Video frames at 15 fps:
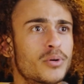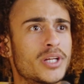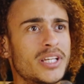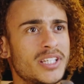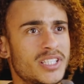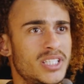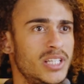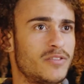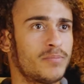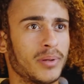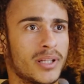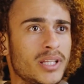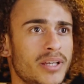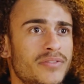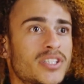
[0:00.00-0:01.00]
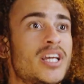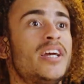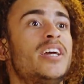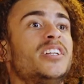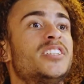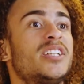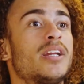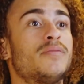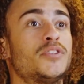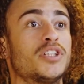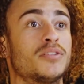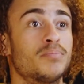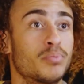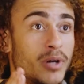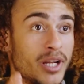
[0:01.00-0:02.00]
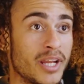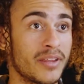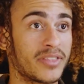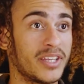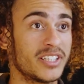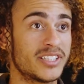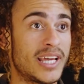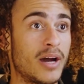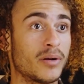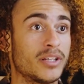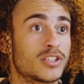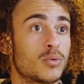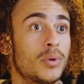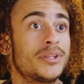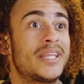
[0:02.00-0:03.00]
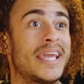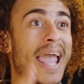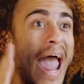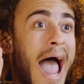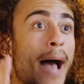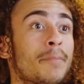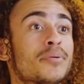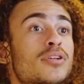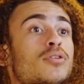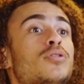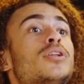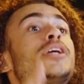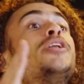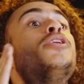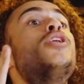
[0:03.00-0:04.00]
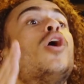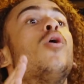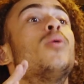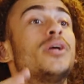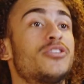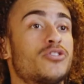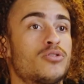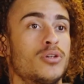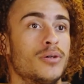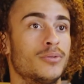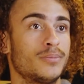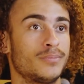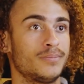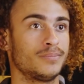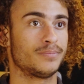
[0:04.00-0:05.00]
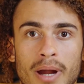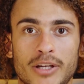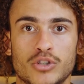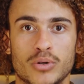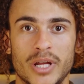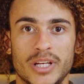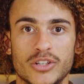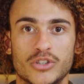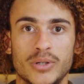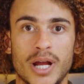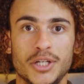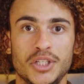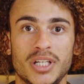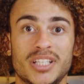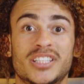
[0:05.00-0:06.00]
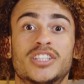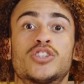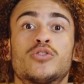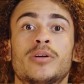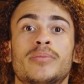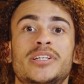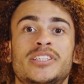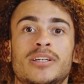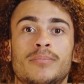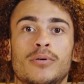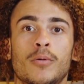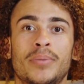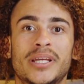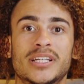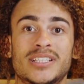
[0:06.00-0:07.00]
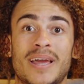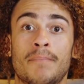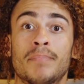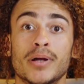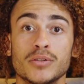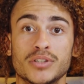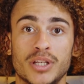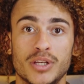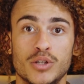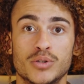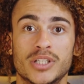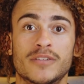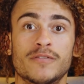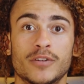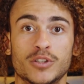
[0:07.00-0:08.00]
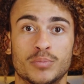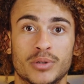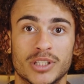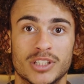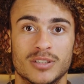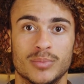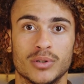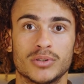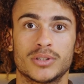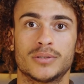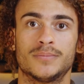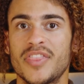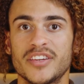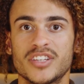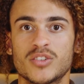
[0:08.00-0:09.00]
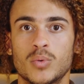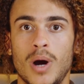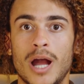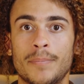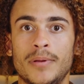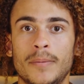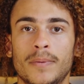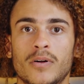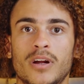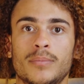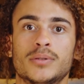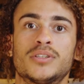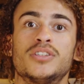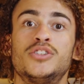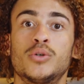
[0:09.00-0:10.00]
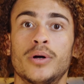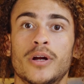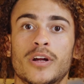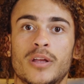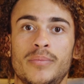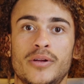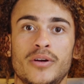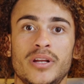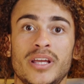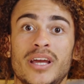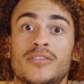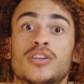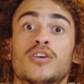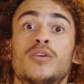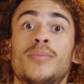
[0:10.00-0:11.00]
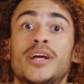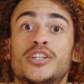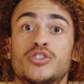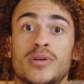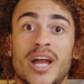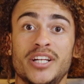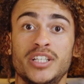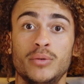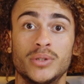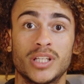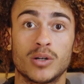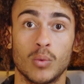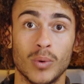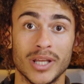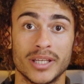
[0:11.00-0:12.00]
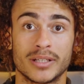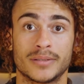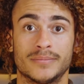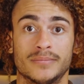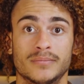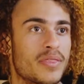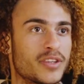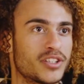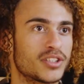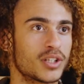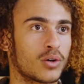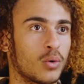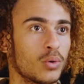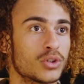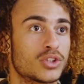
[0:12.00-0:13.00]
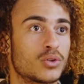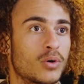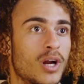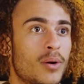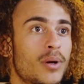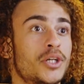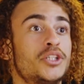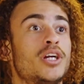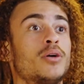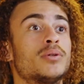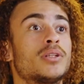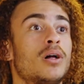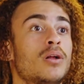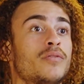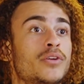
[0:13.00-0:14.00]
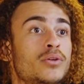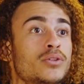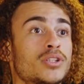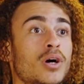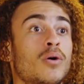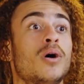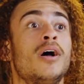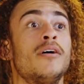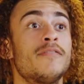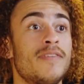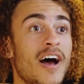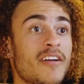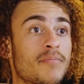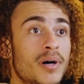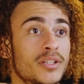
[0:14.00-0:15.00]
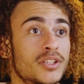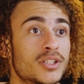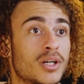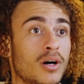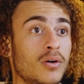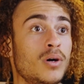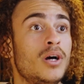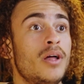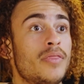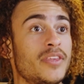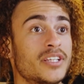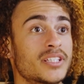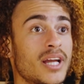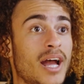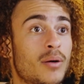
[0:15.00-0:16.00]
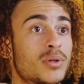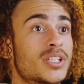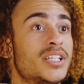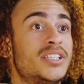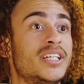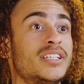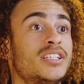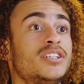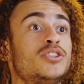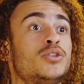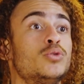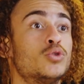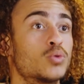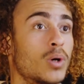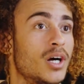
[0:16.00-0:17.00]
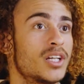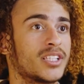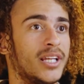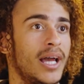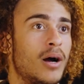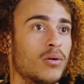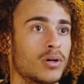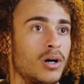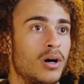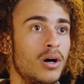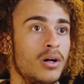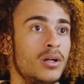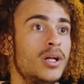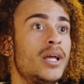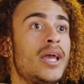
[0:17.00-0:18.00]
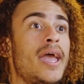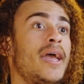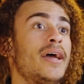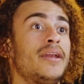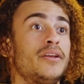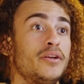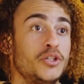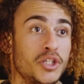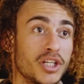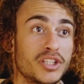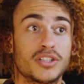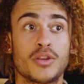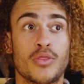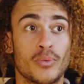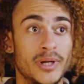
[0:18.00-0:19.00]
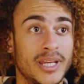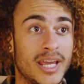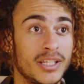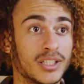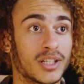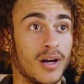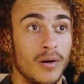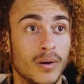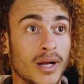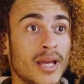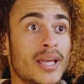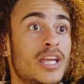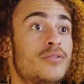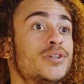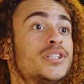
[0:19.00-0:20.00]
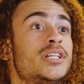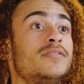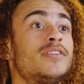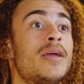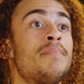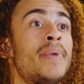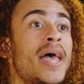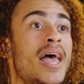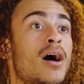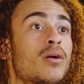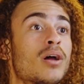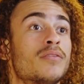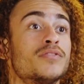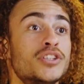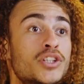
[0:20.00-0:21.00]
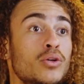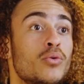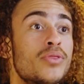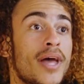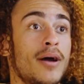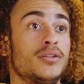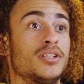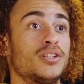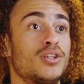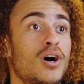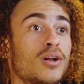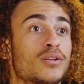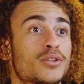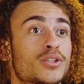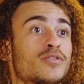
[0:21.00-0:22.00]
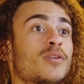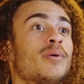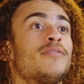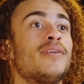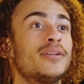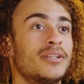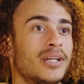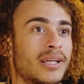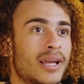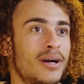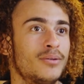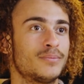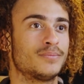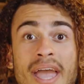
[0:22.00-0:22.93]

preconceived beliefs instead of just breaking things down into what they absolutely know is true. My trading strategy is extremely simple because I built it using first principles. This is why people are able to join our community and learn my strategy within a week. This is a cool story I want to share with all of you. So 5 months ago, this guy was addicted to drugs and alcohol, and just 3 days ago, he received a payout of $2,000 from a funded account.